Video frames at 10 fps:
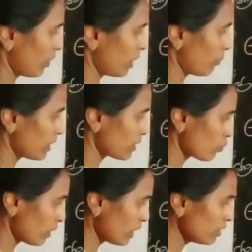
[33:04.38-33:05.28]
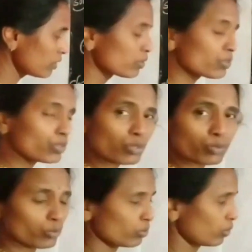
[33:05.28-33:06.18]
plus 1, 2.
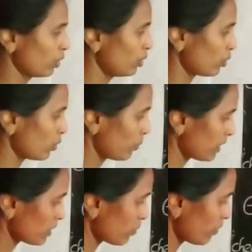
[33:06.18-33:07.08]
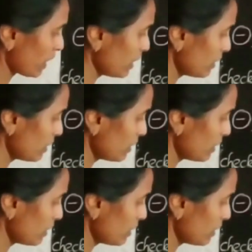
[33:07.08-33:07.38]
2 plus 5,